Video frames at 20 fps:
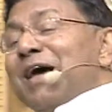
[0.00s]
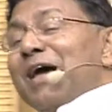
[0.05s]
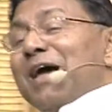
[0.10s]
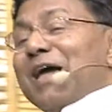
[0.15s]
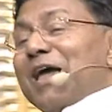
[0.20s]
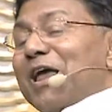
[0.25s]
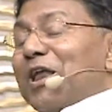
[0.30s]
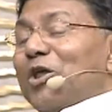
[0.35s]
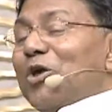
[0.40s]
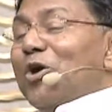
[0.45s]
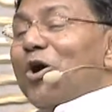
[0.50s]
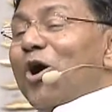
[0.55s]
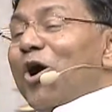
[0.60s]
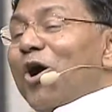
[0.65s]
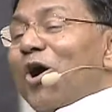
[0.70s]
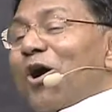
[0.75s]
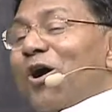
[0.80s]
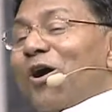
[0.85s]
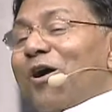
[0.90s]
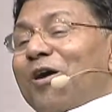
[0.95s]
in
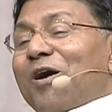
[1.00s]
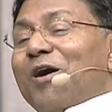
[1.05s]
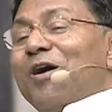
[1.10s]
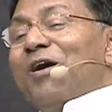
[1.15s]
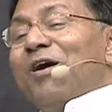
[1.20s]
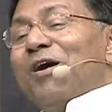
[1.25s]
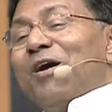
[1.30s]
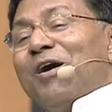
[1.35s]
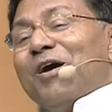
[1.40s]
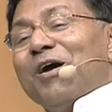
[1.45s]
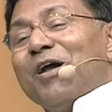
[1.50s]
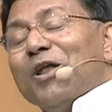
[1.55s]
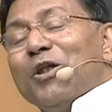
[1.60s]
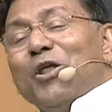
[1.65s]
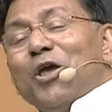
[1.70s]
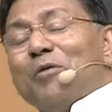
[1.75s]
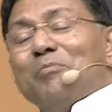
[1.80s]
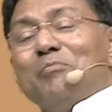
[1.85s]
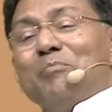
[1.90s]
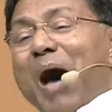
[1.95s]
your, in
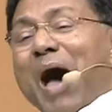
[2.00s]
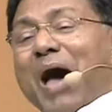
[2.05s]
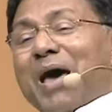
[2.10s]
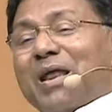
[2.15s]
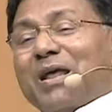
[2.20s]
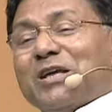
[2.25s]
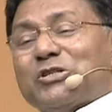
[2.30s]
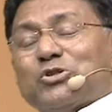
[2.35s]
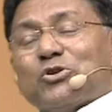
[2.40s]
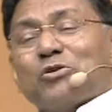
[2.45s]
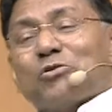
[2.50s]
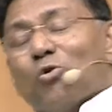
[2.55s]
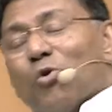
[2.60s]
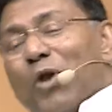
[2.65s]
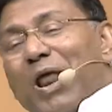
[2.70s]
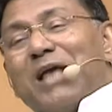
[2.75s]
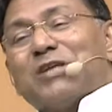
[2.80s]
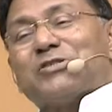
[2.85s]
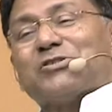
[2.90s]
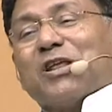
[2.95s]
your marriage
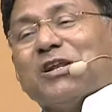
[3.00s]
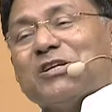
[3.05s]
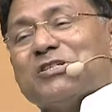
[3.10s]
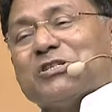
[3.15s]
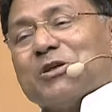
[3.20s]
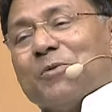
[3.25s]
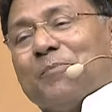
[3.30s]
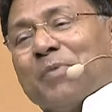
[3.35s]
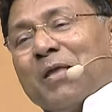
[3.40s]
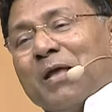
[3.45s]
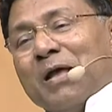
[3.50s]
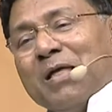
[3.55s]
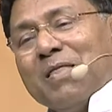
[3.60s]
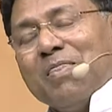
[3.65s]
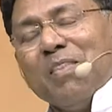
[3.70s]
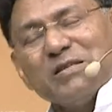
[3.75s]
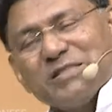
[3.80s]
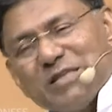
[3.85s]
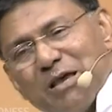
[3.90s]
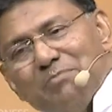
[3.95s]
relationship.
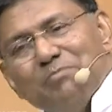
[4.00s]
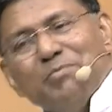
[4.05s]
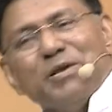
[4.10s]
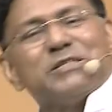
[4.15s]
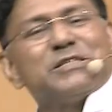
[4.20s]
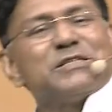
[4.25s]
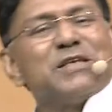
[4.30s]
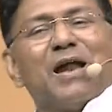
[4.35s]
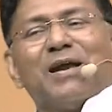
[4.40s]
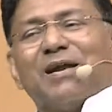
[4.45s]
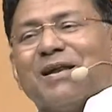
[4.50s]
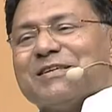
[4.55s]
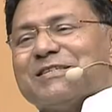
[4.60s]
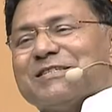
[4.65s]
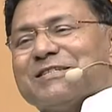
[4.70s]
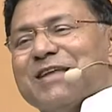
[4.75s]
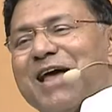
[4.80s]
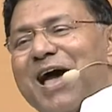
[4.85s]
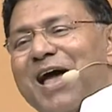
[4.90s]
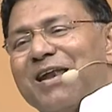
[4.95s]
There's a
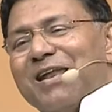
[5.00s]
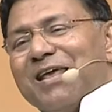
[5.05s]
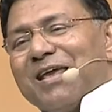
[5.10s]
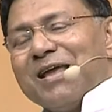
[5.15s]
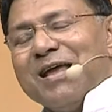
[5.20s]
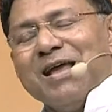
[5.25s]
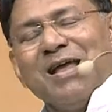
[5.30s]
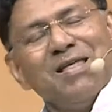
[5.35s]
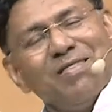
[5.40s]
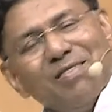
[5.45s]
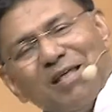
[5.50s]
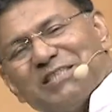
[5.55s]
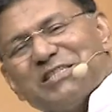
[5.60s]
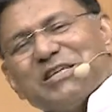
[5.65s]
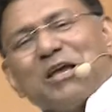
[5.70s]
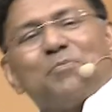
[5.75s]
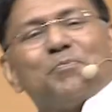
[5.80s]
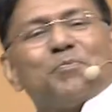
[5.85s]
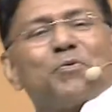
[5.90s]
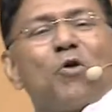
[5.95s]
misunderstanding, there's
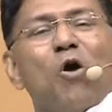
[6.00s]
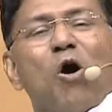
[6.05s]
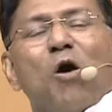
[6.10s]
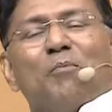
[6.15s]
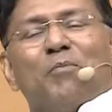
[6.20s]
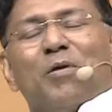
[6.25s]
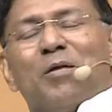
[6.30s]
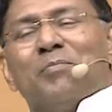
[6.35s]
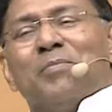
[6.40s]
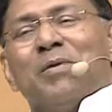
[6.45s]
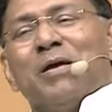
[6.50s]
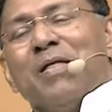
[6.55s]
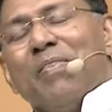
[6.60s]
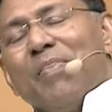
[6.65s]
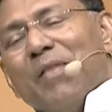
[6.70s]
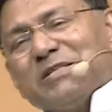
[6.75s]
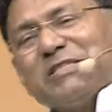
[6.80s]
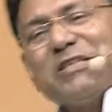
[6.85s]
a problem, there's